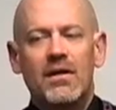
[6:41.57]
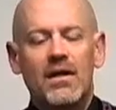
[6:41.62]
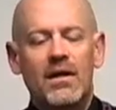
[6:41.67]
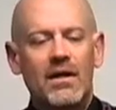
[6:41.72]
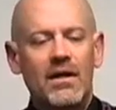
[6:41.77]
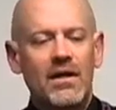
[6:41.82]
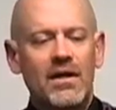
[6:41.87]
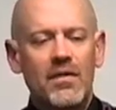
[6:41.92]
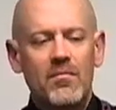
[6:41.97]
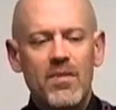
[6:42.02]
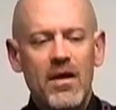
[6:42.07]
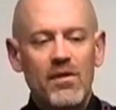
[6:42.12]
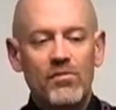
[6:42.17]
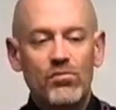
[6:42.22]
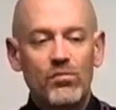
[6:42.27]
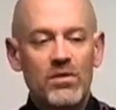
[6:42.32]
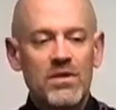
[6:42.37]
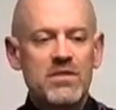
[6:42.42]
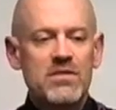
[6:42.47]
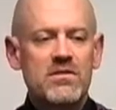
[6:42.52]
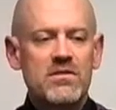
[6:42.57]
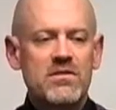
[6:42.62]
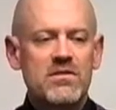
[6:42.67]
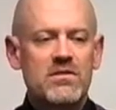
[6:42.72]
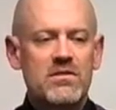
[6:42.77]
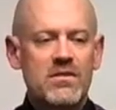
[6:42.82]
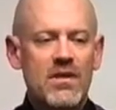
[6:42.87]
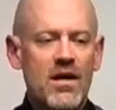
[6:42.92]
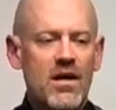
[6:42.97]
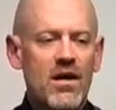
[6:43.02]
Uh, it makes reason
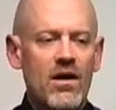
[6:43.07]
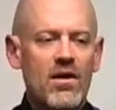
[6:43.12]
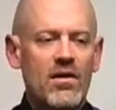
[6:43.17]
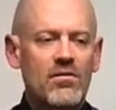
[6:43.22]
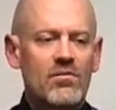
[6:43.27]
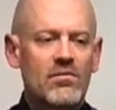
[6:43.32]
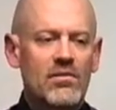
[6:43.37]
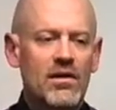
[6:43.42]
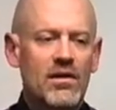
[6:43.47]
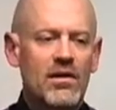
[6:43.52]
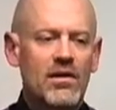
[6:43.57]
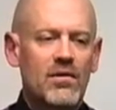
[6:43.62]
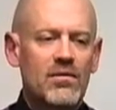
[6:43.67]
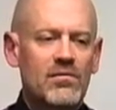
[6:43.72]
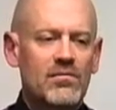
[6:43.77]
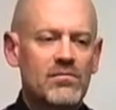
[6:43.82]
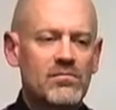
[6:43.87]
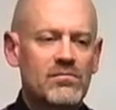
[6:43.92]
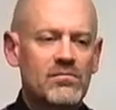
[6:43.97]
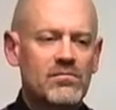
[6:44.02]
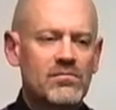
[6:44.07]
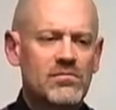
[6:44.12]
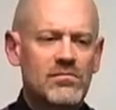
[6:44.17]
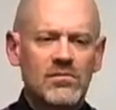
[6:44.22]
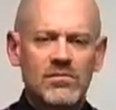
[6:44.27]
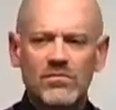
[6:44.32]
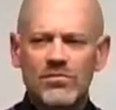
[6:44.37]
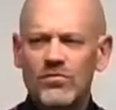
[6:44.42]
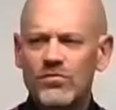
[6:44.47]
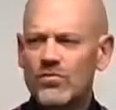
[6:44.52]
stare. Uh,
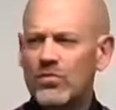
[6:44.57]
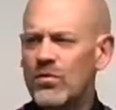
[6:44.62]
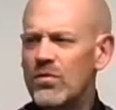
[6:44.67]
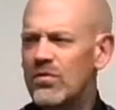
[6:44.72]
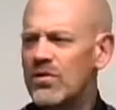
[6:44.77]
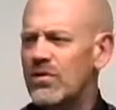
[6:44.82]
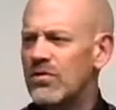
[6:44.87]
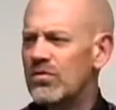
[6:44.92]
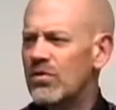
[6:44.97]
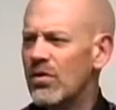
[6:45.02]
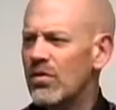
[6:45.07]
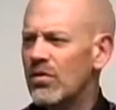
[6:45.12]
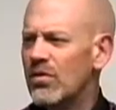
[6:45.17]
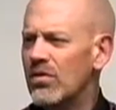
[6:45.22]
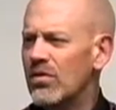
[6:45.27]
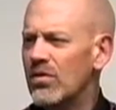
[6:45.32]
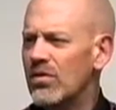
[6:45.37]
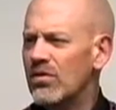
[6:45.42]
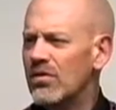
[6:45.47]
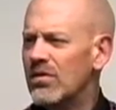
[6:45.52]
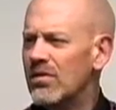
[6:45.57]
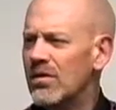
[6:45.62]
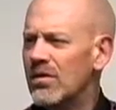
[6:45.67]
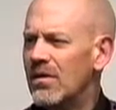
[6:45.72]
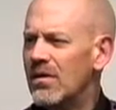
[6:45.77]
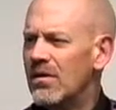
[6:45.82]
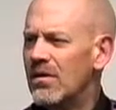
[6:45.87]
truth eternal,